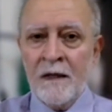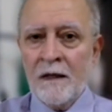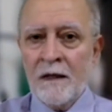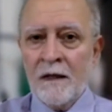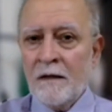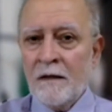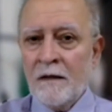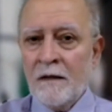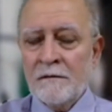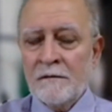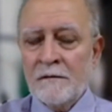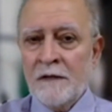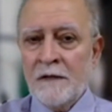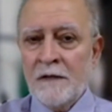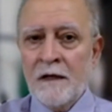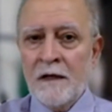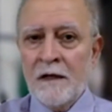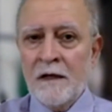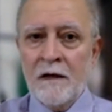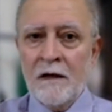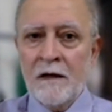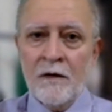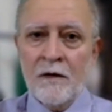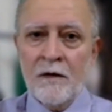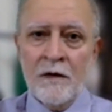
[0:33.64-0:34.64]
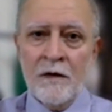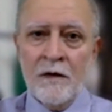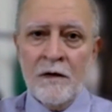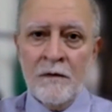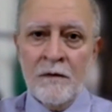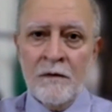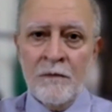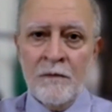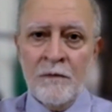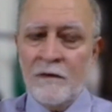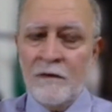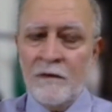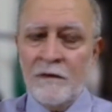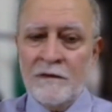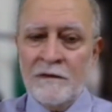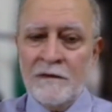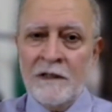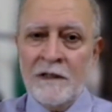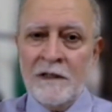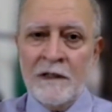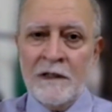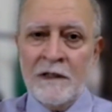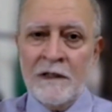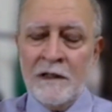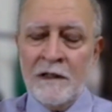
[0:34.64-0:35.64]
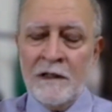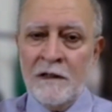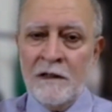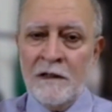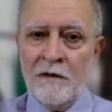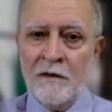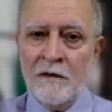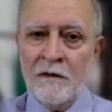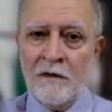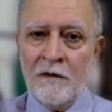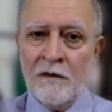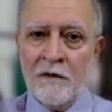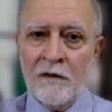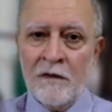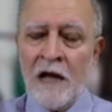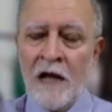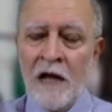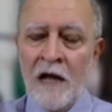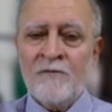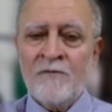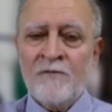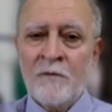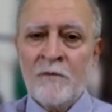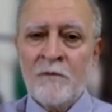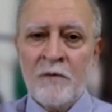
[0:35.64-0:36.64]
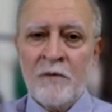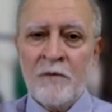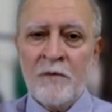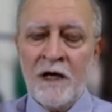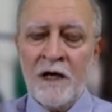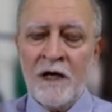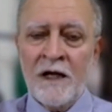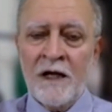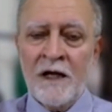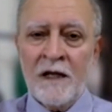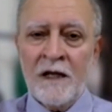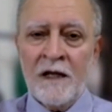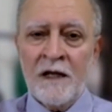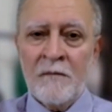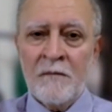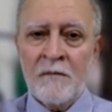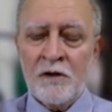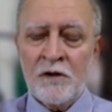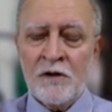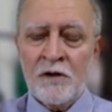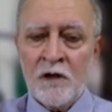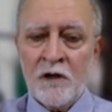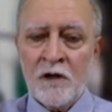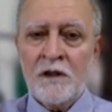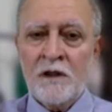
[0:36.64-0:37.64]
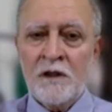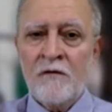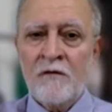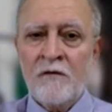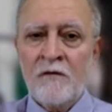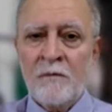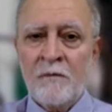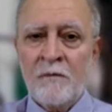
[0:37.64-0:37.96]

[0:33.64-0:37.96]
And uh, uh, you see, the, right from the beginning, the majority of